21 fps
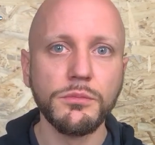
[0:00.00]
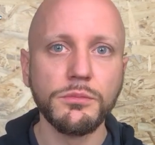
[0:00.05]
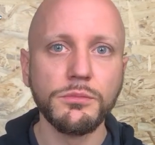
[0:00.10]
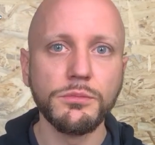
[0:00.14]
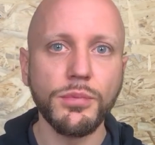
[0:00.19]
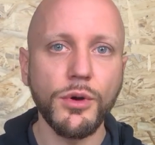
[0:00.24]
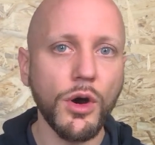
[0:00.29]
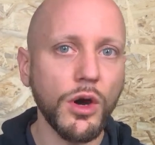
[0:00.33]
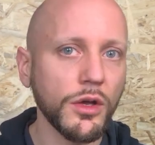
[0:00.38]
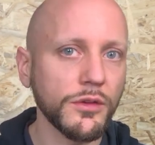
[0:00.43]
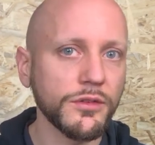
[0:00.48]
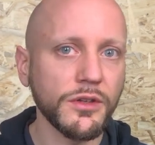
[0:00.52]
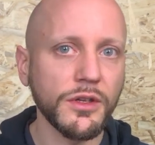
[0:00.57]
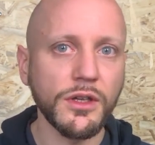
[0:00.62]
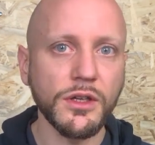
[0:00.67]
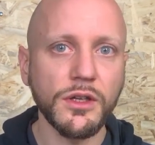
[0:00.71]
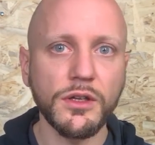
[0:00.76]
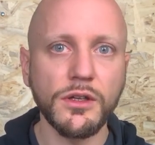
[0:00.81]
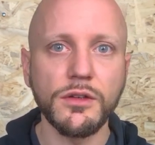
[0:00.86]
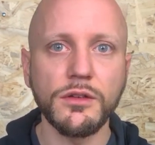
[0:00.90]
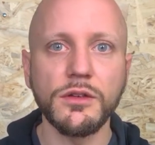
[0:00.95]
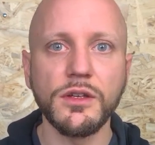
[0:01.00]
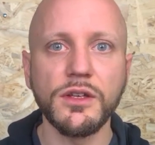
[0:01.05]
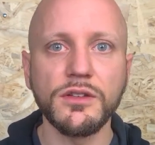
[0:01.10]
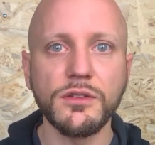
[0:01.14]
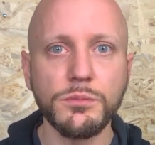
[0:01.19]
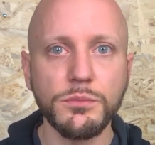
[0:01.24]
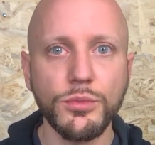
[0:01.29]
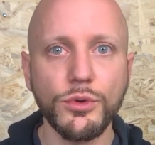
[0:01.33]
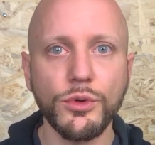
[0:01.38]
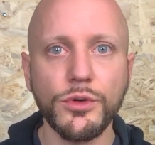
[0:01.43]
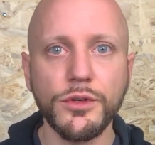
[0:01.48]
Pausing is
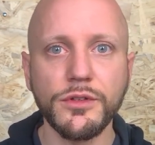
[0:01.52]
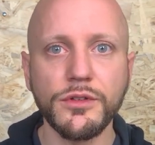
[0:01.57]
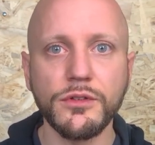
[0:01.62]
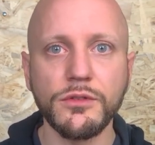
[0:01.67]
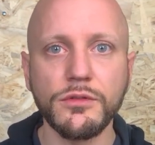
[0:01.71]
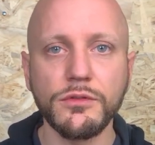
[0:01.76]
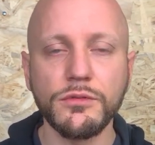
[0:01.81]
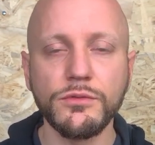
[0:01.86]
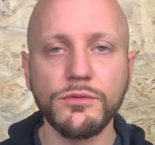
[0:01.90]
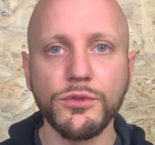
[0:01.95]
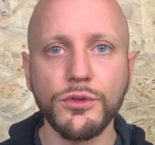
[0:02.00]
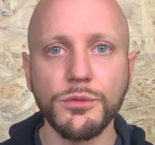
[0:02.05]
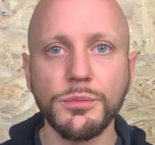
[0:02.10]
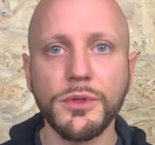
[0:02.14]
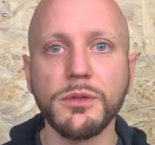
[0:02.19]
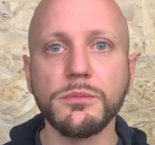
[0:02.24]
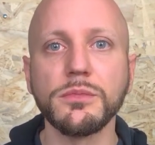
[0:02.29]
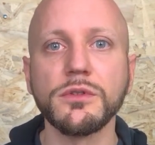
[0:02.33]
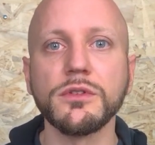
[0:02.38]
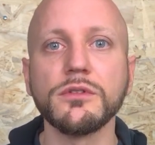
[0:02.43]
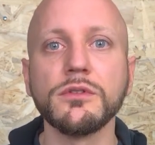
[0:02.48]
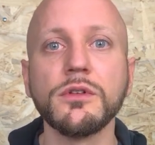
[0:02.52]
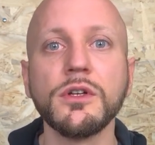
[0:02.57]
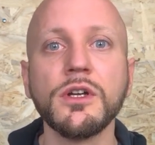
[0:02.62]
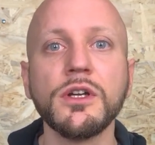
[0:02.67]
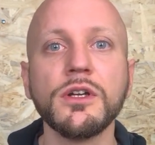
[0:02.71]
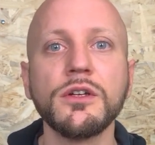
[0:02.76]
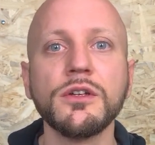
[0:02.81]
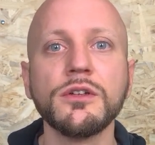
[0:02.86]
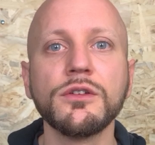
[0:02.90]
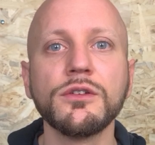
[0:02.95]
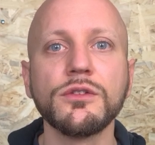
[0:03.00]
important for people
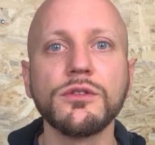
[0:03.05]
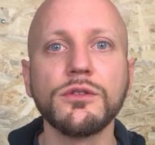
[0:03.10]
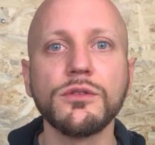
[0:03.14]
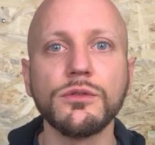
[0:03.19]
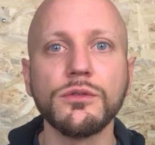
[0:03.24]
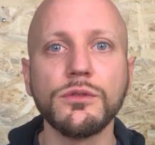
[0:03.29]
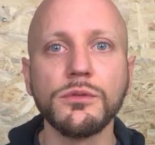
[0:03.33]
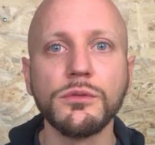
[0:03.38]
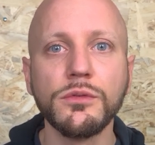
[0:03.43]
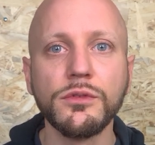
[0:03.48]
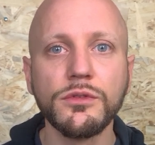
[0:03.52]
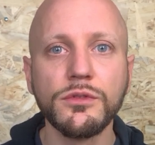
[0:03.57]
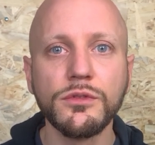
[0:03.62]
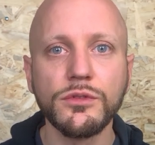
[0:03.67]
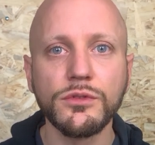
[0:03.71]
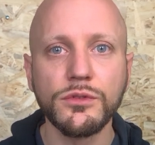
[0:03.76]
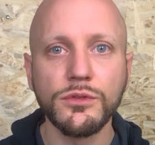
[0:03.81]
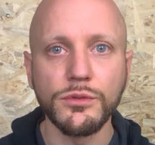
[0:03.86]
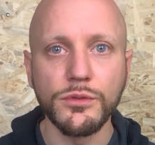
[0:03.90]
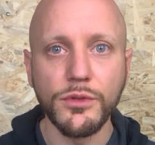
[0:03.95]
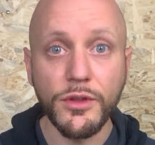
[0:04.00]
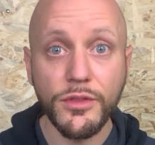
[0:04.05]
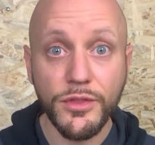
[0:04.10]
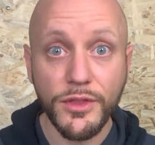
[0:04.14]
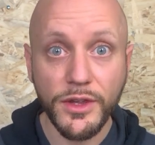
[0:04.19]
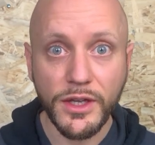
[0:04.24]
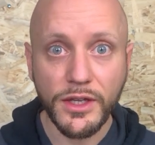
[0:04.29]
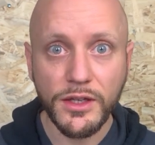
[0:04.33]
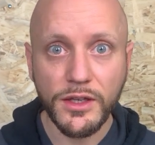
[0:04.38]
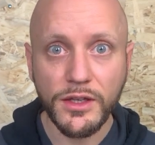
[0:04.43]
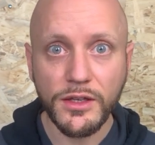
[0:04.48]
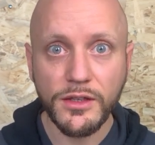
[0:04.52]
to do the
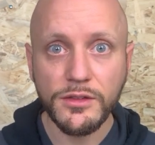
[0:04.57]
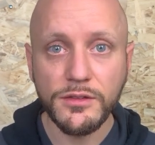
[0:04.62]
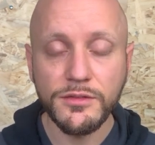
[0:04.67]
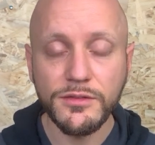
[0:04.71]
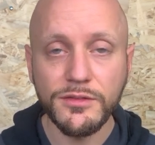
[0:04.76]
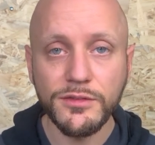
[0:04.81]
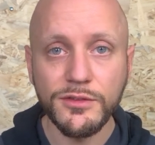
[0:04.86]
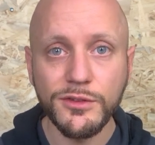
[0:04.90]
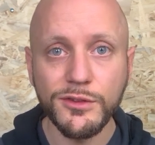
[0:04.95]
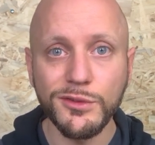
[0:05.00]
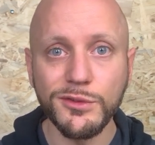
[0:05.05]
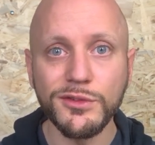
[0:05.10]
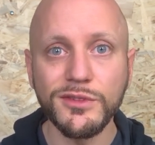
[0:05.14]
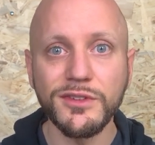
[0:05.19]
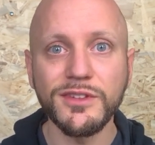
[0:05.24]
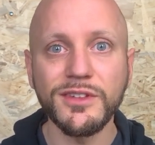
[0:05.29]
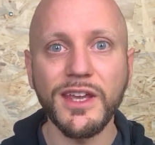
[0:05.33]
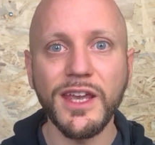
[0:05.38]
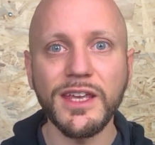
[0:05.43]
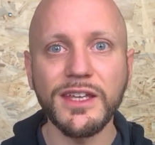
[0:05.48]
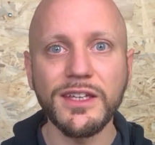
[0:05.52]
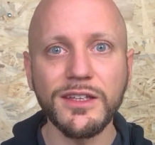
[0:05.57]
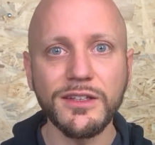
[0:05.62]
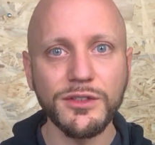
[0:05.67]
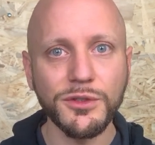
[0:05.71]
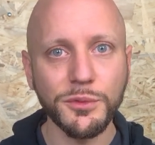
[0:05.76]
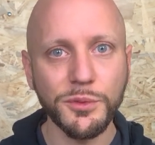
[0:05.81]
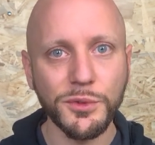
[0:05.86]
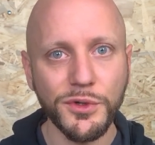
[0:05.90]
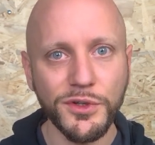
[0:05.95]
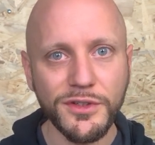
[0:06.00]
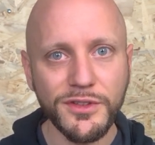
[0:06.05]
thinking, to take in your
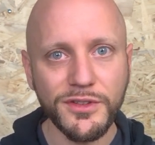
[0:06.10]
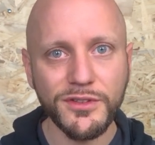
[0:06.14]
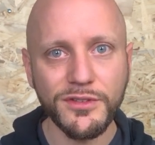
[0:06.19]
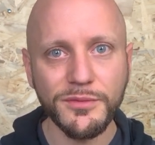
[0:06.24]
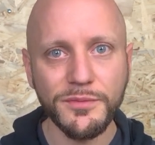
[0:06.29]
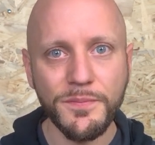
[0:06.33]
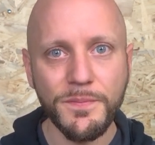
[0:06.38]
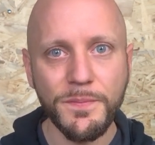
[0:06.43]
words.